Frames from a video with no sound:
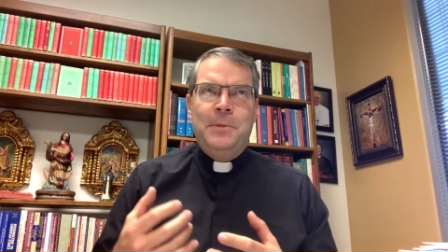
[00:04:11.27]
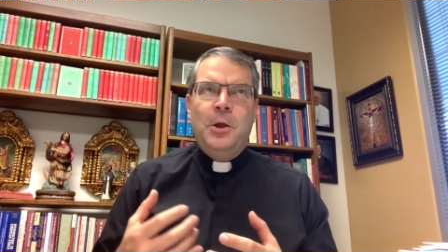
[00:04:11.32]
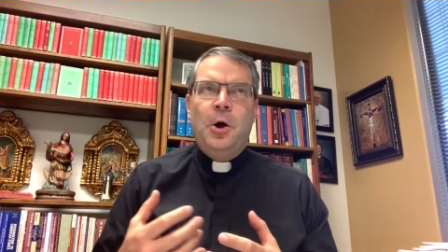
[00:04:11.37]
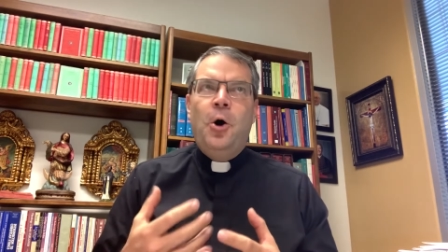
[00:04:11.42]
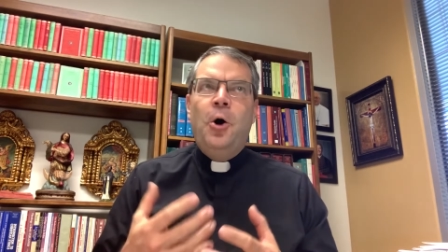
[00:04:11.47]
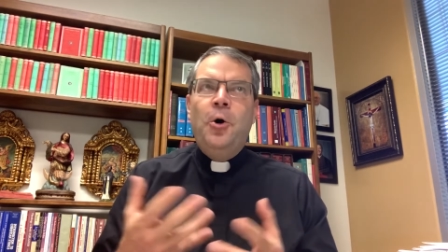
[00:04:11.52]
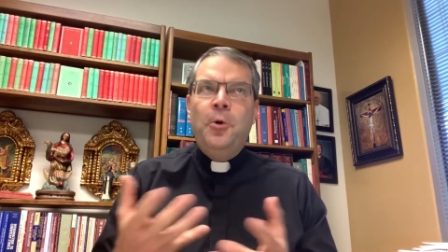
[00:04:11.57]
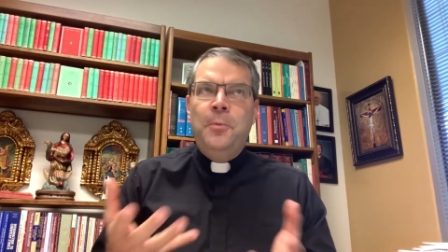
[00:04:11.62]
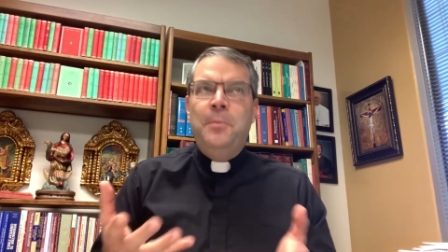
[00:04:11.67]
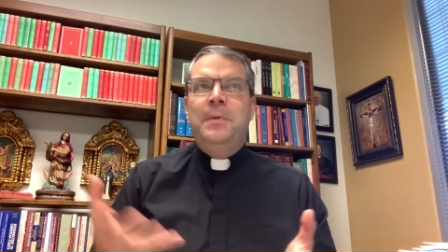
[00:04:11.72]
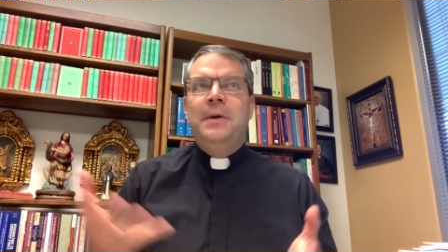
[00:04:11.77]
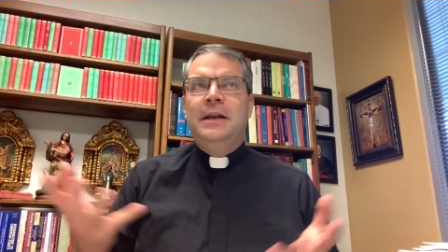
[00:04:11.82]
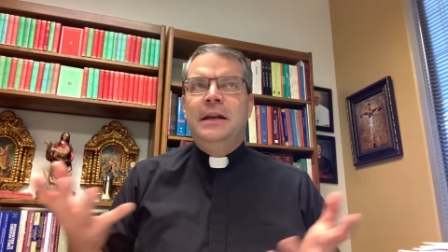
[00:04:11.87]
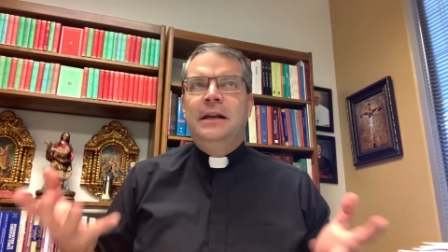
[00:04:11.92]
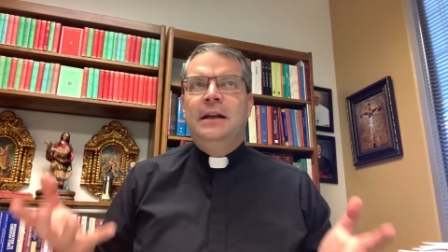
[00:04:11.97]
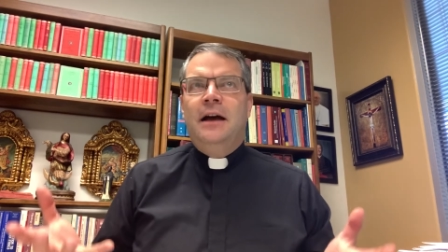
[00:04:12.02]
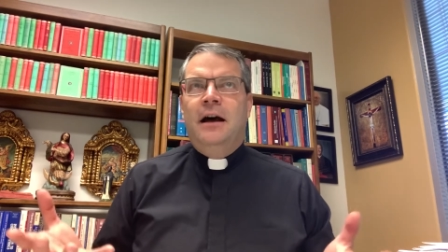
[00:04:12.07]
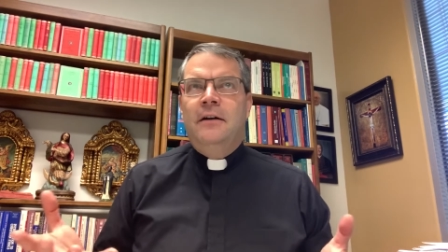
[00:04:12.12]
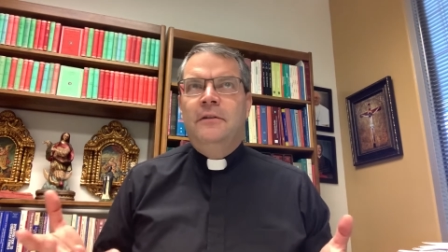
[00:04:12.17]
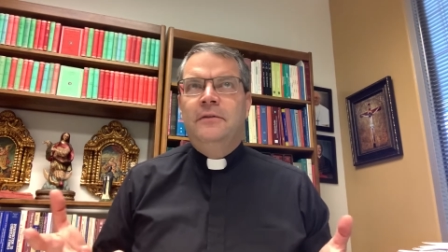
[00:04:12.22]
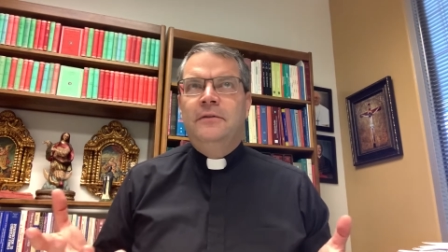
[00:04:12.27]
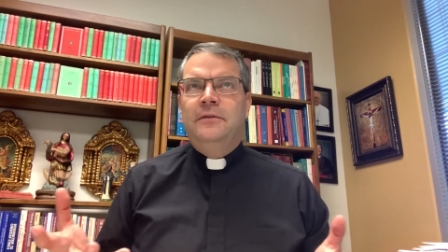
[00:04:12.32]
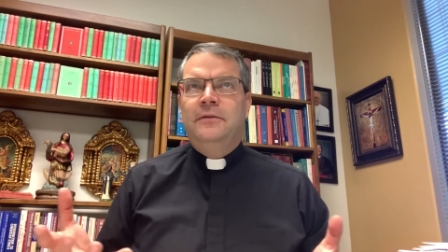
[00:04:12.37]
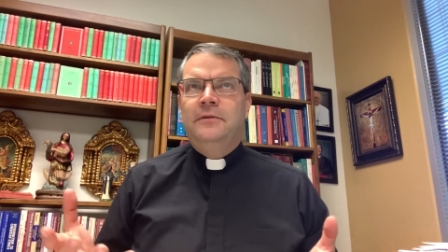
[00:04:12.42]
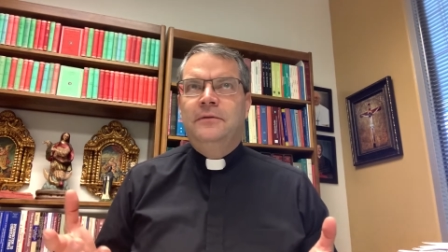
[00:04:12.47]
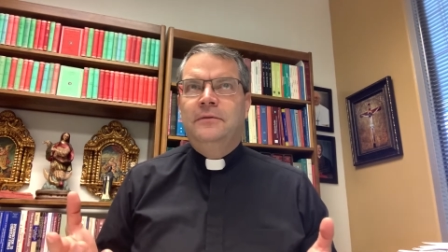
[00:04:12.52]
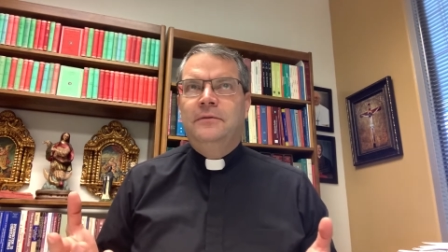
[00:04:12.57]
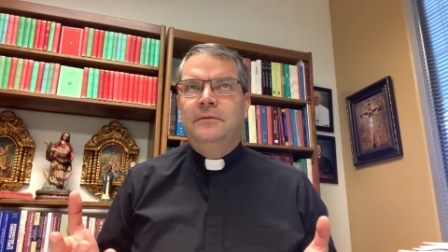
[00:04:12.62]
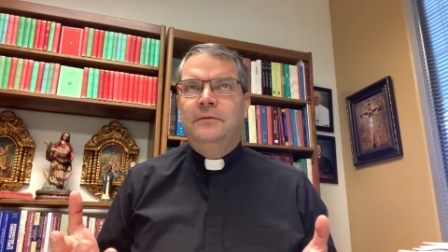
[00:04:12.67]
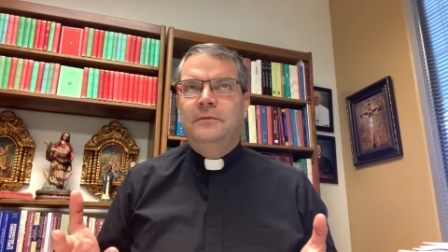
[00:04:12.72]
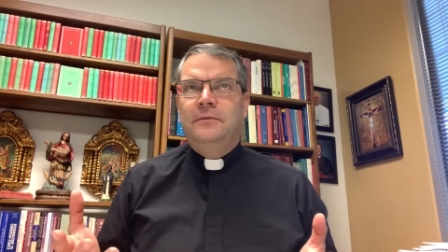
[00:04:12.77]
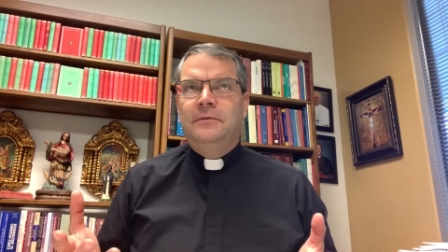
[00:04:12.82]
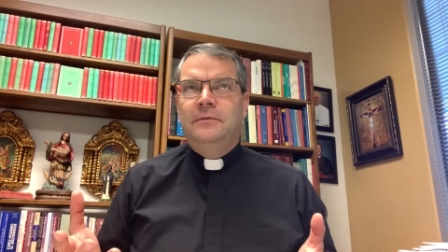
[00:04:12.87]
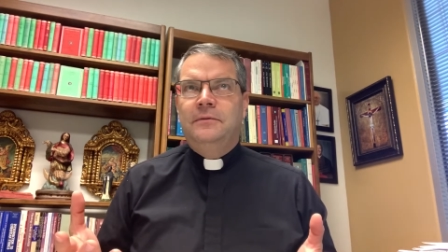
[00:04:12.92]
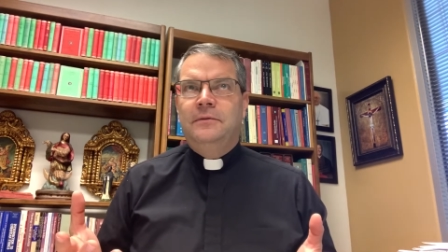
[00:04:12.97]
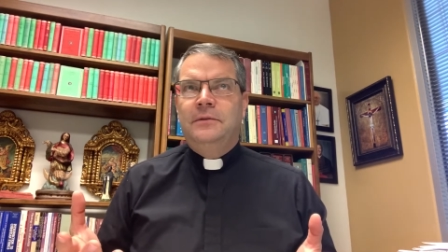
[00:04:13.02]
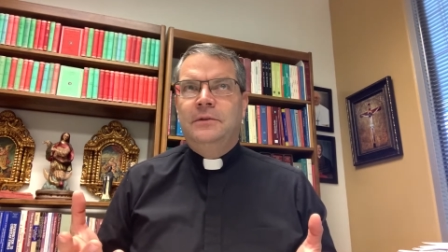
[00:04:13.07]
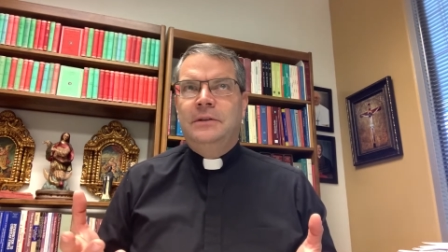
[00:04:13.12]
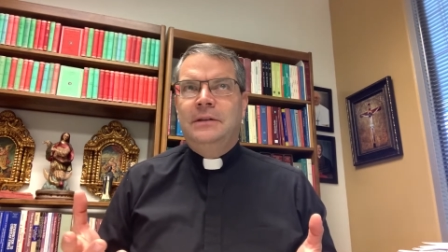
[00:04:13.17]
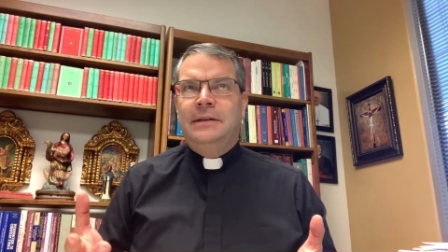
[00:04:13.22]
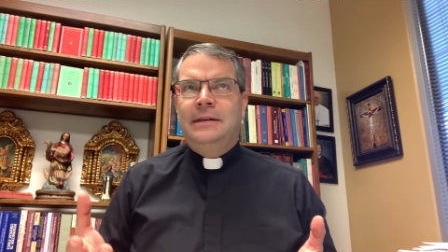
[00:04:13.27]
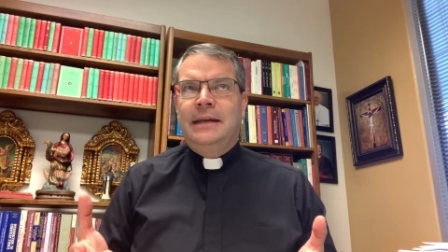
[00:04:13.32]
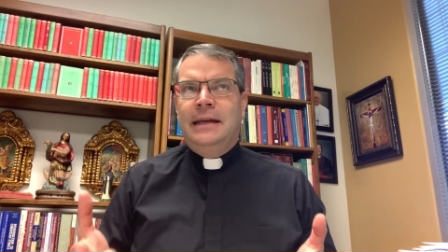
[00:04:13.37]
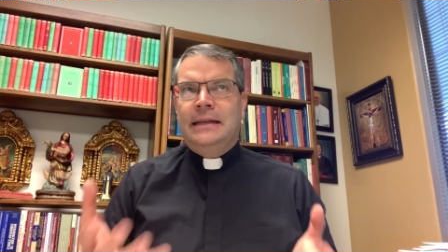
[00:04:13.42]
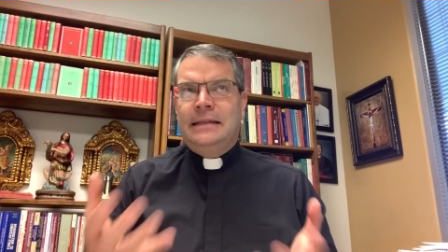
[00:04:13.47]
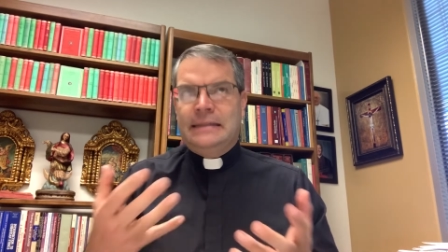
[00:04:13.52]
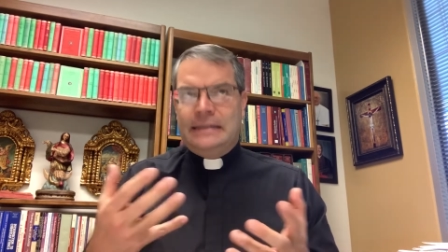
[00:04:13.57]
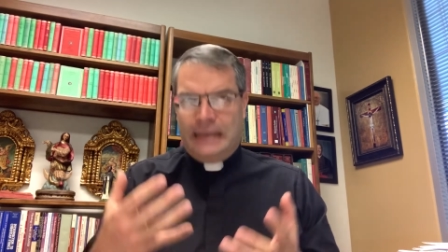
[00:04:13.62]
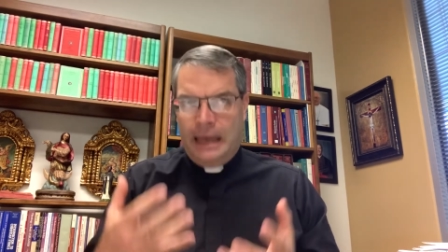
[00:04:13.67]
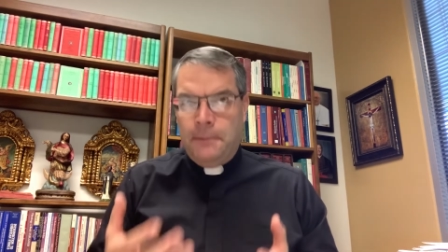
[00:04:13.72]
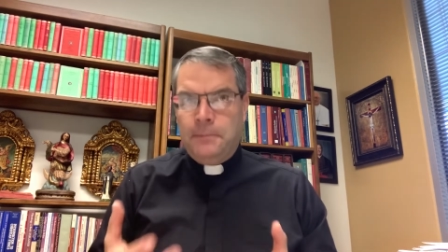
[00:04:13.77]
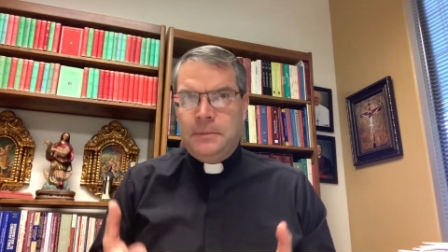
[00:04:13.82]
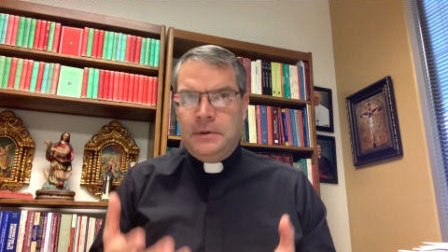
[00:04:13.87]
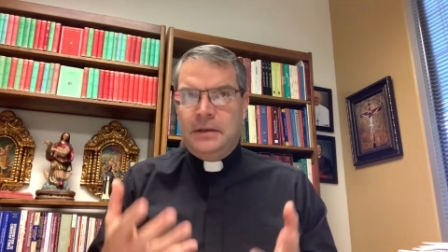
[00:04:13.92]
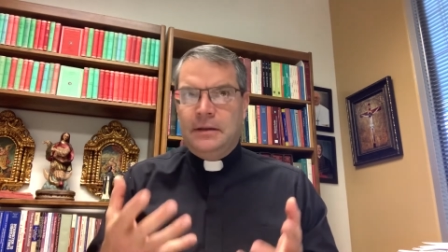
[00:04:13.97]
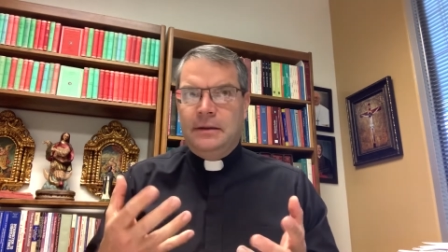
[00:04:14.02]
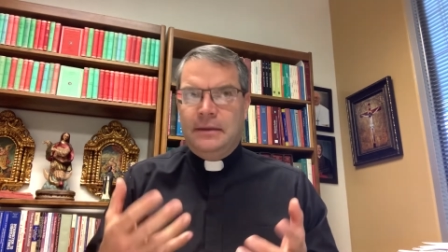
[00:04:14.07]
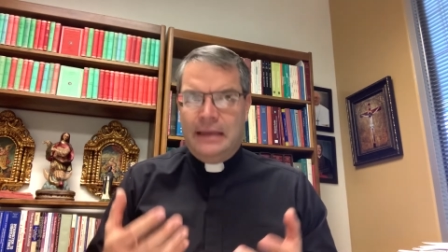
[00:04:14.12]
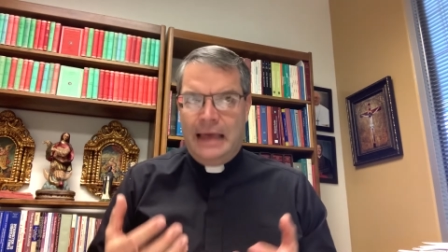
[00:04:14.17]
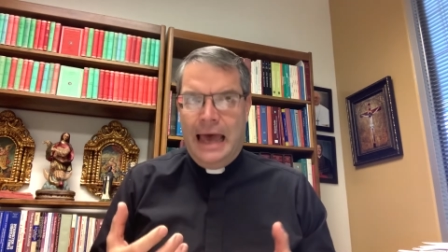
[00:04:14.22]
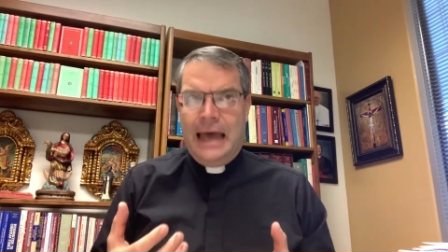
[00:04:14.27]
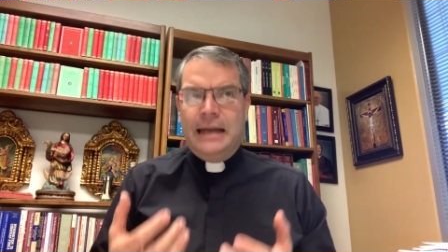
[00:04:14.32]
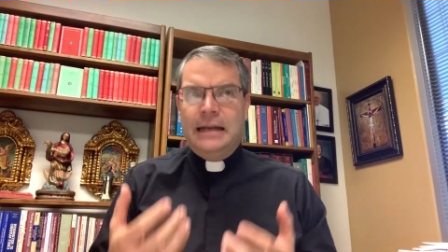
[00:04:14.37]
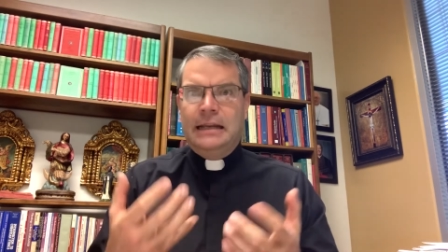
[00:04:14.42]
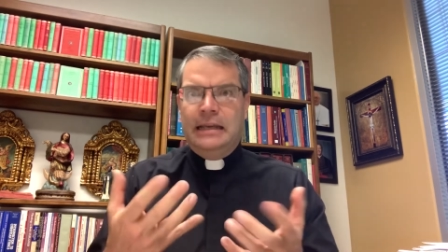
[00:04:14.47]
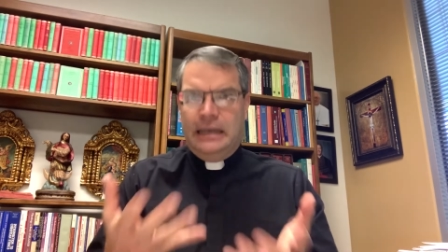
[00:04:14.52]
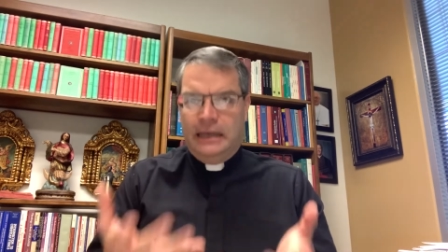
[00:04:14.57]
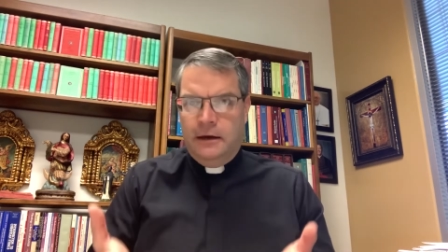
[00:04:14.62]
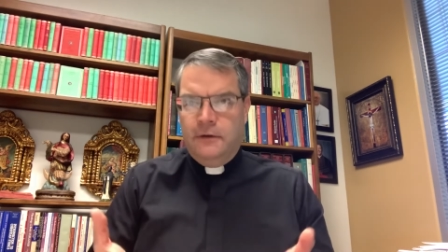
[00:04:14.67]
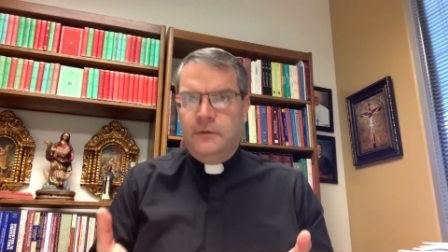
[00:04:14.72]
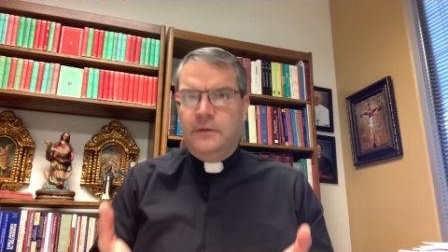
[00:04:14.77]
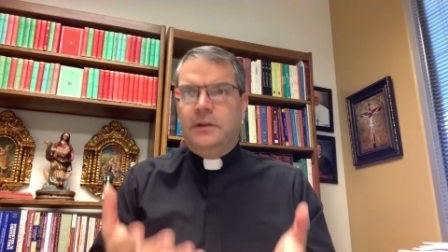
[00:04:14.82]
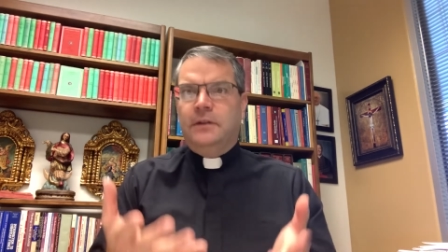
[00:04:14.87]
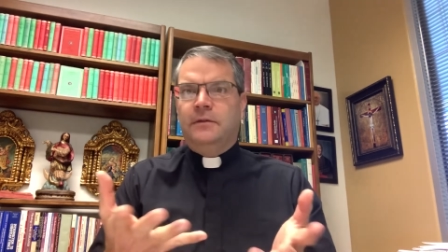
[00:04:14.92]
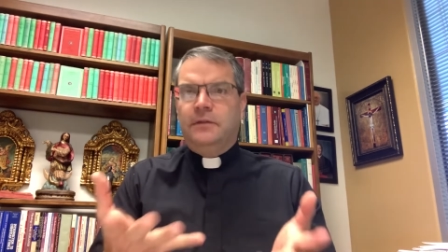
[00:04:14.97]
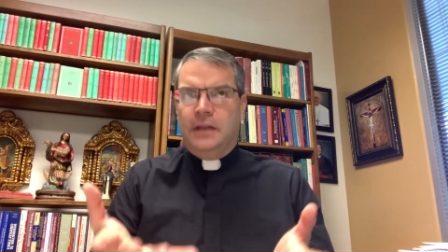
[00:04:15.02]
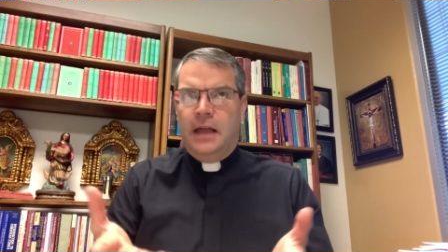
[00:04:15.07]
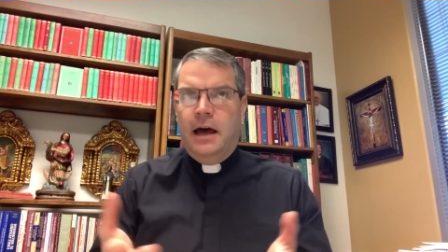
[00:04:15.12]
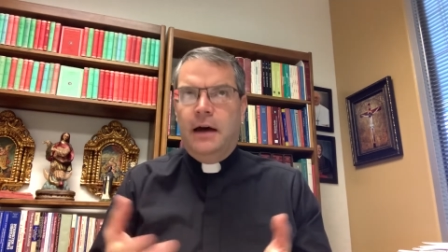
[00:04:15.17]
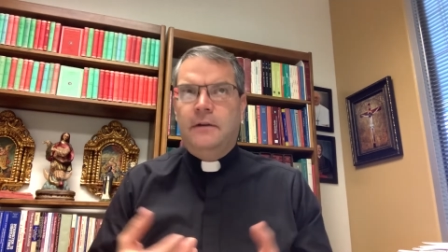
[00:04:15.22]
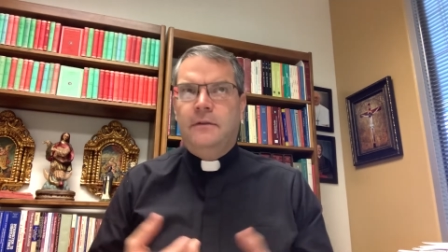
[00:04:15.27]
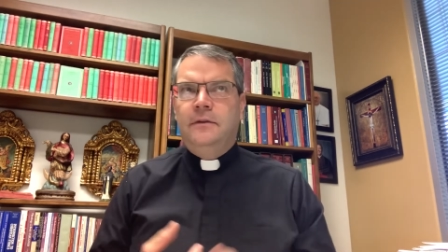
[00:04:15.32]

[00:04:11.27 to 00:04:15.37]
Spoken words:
open enough to accept that gift of love.